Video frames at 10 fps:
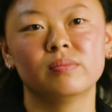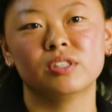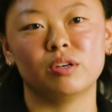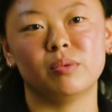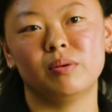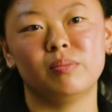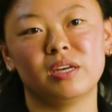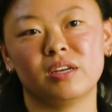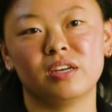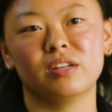So maybe
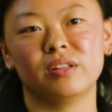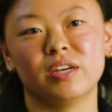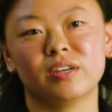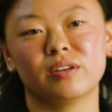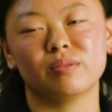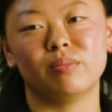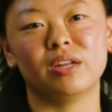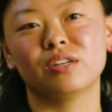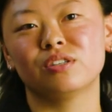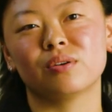making it like
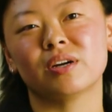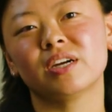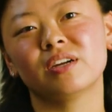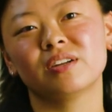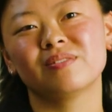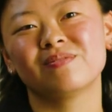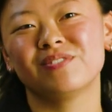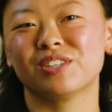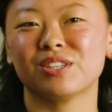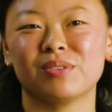mandatory
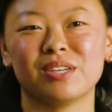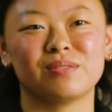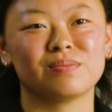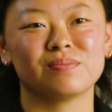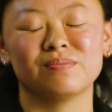or something.